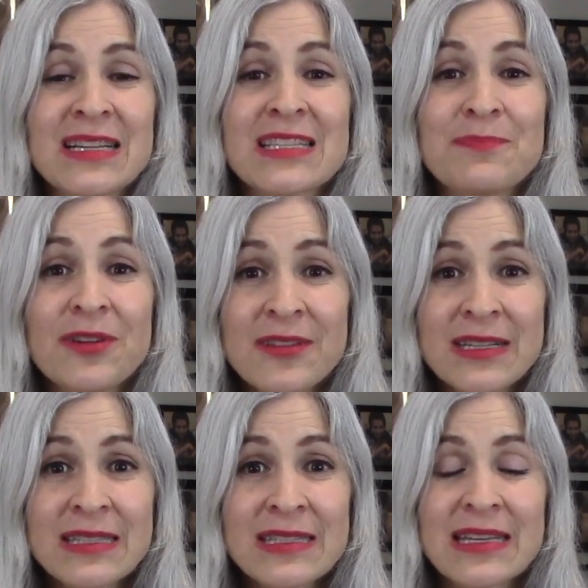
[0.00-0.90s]

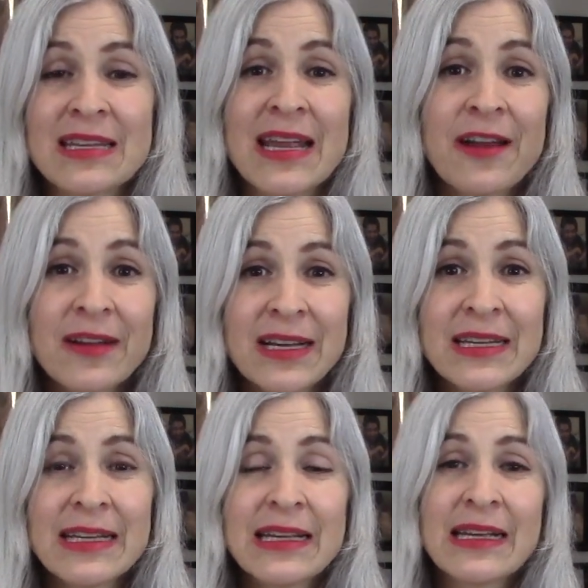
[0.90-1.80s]
experience in hair
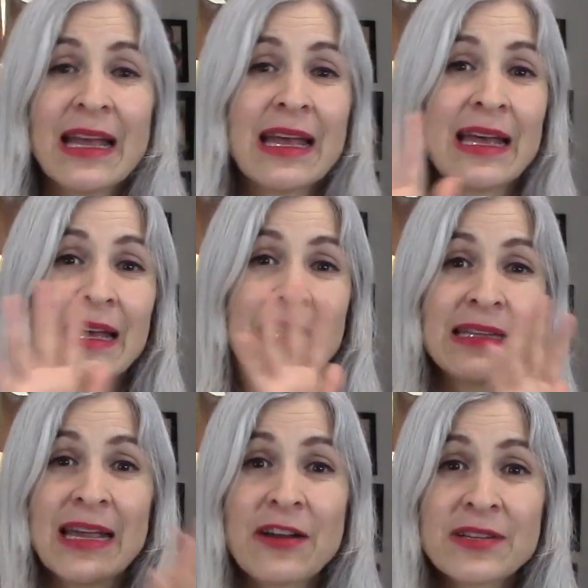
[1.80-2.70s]
cutting
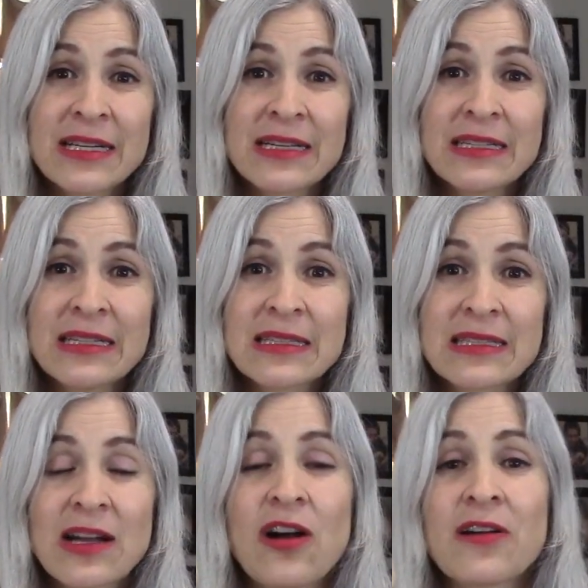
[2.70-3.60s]
and hair
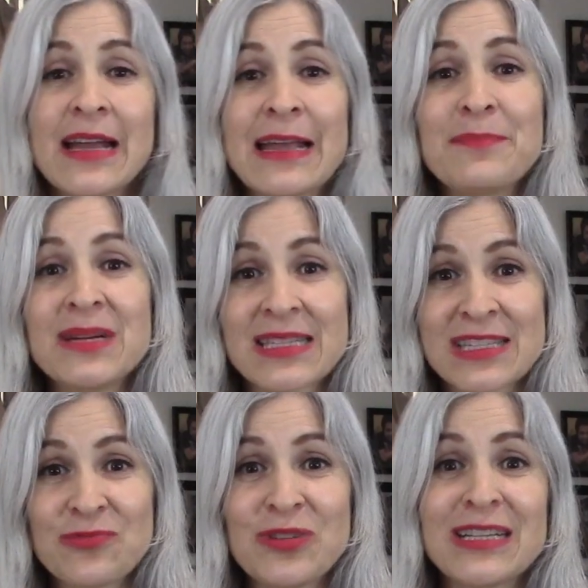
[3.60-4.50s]
techniques are a
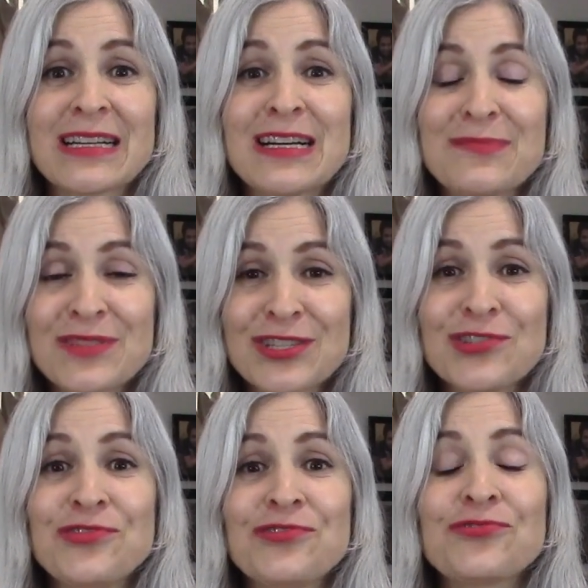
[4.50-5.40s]
must when it comes
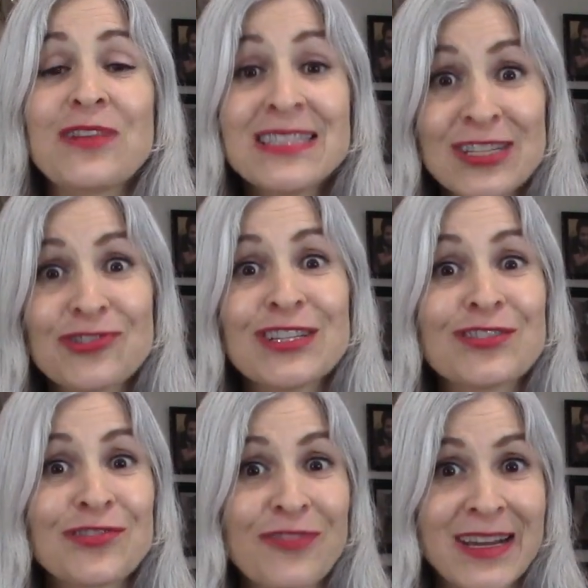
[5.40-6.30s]
to transitioning
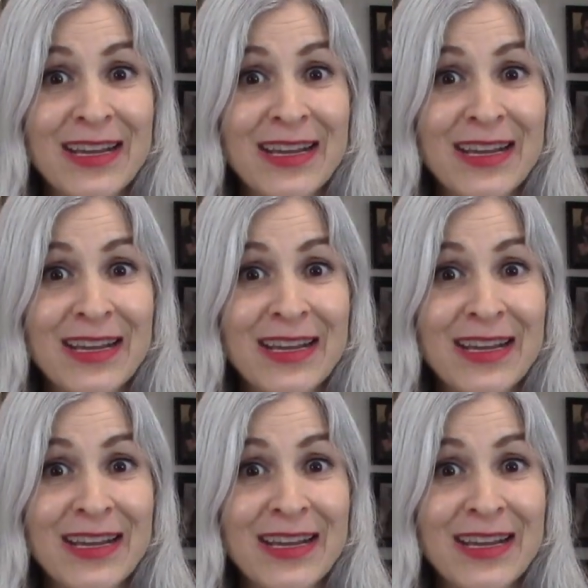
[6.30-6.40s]
to gray